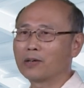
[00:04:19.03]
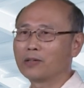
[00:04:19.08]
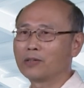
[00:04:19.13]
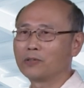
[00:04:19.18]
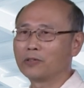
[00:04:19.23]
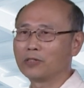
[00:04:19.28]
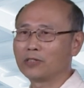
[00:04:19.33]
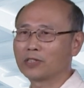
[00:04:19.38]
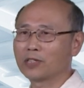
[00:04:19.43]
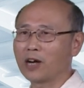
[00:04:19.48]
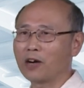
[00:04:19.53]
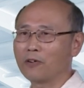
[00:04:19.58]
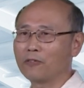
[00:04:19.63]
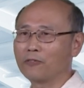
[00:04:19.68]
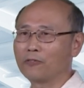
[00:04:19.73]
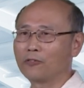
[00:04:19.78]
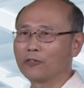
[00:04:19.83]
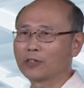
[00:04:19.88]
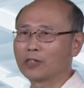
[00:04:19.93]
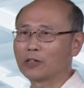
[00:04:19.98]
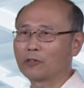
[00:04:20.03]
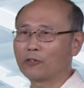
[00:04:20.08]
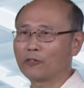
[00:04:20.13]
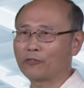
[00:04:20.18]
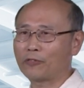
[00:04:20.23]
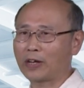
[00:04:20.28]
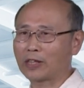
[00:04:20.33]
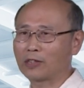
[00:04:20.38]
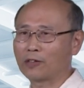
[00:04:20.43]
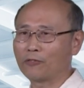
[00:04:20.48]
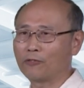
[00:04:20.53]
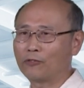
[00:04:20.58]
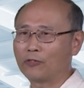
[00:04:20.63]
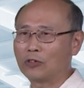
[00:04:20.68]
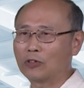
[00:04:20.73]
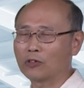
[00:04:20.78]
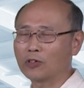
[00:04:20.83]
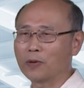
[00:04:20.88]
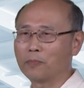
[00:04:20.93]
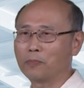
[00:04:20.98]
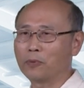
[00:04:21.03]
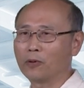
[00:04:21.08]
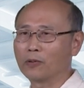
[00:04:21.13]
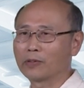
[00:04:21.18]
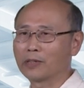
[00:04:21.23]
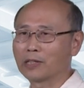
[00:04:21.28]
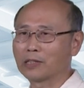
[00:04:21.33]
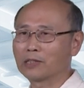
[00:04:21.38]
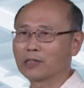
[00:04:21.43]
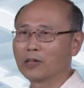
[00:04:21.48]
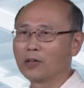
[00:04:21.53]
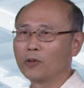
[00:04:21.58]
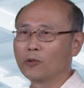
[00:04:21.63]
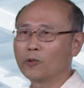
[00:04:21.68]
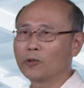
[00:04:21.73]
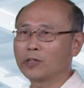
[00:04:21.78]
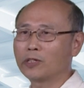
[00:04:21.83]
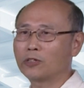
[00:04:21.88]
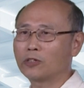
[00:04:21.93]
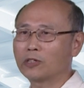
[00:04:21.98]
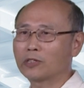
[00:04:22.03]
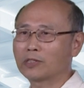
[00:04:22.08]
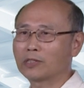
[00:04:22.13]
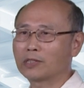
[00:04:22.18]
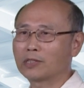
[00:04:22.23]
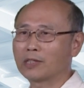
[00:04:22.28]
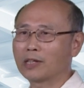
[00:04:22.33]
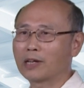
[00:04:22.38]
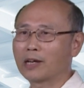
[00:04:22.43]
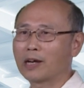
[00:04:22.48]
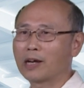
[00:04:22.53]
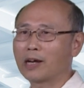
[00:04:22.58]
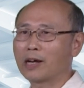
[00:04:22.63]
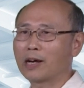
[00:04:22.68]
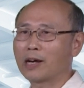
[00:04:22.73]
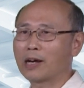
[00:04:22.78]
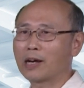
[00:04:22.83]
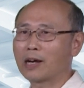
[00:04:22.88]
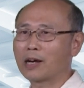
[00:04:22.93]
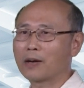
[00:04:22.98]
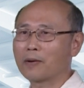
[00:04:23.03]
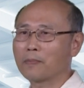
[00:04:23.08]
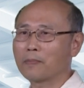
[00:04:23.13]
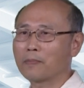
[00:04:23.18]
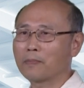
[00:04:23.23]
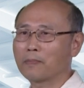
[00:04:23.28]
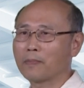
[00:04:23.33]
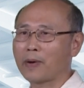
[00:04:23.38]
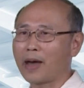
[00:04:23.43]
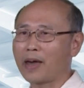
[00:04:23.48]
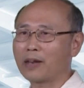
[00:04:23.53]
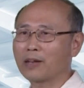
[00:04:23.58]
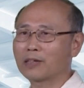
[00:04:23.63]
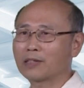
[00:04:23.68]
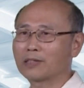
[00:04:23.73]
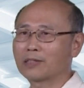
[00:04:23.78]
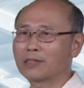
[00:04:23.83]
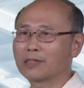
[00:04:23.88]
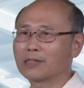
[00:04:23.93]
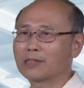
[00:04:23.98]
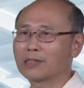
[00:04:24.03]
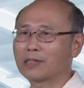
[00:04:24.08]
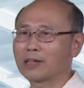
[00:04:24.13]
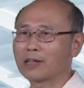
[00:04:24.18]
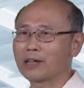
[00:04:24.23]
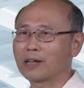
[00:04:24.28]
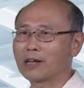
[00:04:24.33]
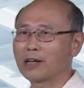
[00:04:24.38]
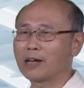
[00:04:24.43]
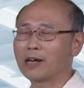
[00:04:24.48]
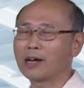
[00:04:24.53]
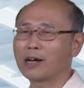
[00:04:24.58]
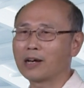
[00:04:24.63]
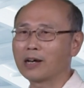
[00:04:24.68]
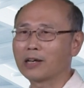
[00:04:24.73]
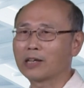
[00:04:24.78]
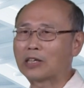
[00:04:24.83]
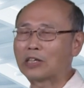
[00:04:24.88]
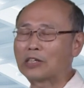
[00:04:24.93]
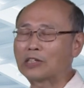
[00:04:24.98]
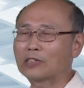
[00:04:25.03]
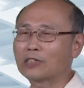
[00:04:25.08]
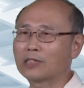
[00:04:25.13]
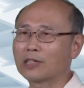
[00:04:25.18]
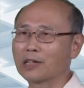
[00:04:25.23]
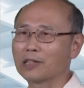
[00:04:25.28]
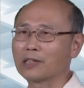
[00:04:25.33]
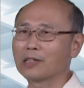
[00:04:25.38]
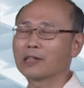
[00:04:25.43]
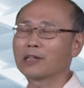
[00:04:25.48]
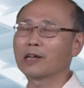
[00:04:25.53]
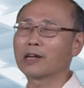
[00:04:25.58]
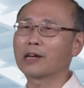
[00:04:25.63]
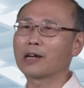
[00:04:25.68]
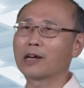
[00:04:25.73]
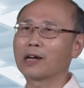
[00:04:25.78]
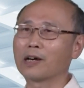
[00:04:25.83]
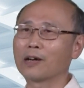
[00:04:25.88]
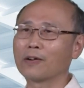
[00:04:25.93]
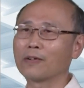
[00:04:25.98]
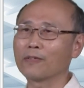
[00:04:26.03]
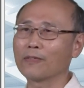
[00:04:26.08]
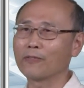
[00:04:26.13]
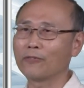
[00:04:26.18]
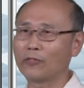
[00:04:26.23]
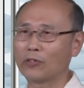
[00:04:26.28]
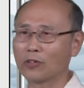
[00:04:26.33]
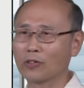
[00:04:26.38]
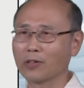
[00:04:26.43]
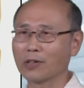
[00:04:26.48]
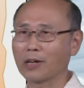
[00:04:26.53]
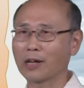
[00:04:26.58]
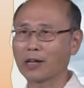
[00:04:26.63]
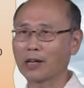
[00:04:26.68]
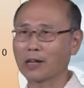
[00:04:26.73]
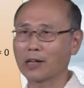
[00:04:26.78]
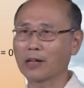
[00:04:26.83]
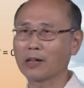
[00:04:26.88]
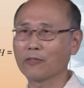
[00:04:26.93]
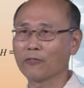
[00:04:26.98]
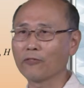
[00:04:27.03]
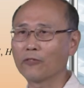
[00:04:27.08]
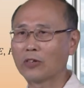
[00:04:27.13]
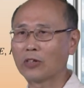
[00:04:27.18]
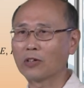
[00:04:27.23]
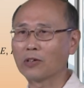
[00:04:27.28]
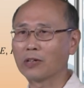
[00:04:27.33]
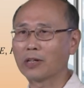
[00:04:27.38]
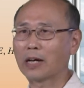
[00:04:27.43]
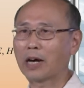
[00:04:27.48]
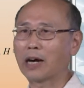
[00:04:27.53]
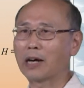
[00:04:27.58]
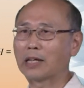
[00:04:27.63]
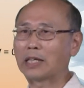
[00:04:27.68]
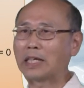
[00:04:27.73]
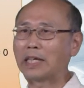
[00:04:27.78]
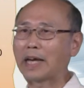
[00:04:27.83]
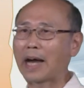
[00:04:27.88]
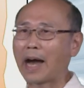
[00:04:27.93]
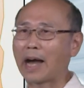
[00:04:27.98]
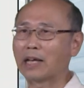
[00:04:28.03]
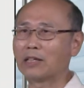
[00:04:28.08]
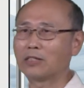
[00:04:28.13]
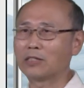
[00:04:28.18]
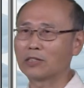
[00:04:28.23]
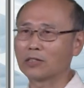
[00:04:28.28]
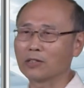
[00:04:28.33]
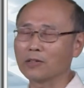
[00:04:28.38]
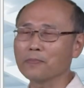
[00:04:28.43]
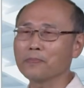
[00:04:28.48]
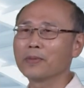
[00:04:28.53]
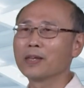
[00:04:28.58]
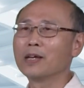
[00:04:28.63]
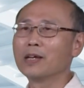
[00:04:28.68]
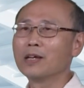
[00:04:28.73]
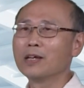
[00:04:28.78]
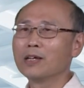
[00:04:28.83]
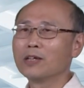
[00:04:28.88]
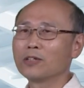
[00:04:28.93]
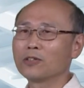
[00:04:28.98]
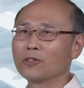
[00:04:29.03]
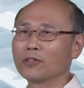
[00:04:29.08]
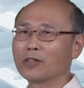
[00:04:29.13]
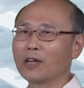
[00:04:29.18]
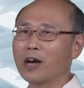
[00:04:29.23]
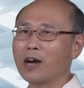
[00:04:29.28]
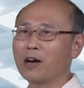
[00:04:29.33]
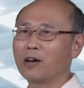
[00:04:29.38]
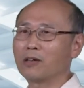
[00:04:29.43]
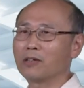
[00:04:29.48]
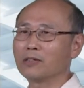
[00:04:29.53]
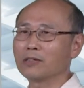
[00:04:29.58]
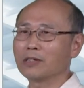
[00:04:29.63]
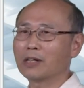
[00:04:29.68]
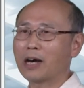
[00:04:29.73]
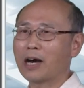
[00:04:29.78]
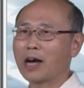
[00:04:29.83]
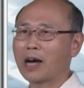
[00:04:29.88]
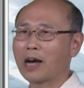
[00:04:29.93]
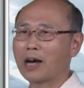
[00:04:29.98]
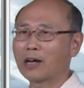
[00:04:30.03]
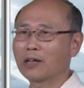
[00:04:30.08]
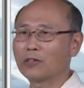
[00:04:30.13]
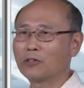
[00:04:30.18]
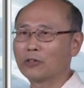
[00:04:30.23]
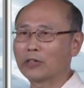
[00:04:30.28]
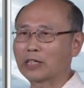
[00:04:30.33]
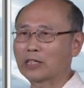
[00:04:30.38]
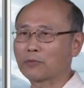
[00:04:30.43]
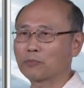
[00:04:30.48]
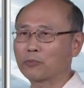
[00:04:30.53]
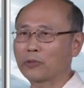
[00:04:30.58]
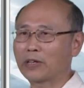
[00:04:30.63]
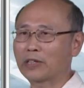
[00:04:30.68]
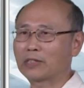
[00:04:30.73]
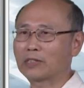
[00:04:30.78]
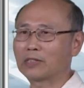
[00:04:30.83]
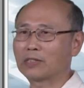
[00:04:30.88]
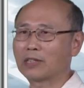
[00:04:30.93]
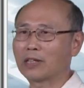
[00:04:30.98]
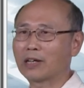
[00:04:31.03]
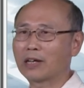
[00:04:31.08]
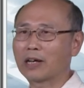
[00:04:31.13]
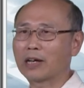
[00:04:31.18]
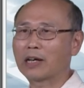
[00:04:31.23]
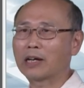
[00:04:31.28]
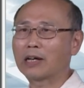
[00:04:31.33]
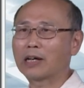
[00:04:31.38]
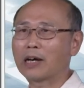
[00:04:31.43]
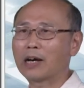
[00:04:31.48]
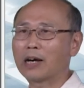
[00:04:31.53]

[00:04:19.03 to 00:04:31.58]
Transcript: result for the reflective field component, which is the minus the instant field EI0. So now you express the